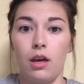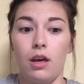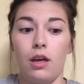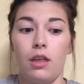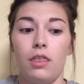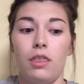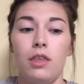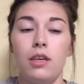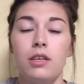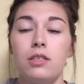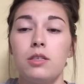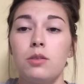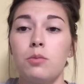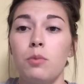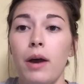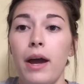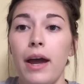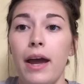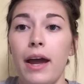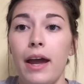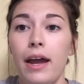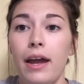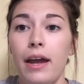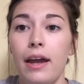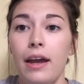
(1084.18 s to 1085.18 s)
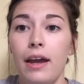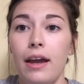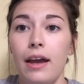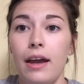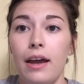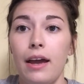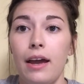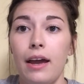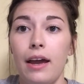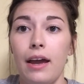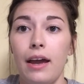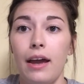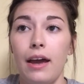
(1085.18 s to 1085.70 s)
This way,
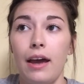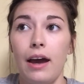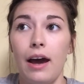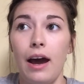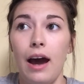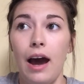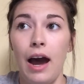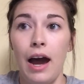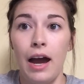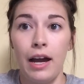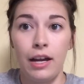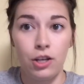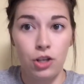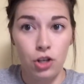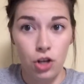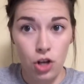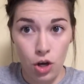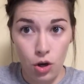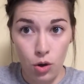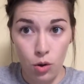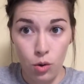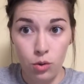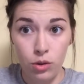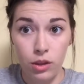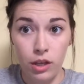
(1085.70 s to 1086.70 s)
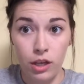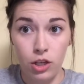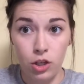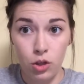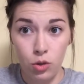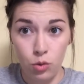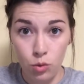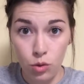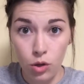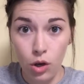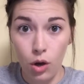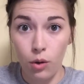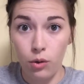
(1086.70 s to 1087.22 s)
I know that
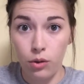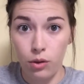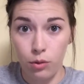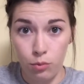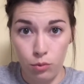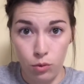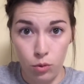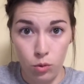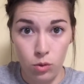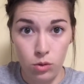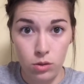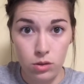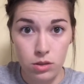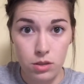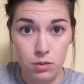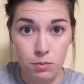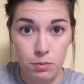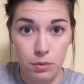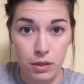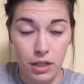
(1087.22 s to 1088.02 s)
you know the rules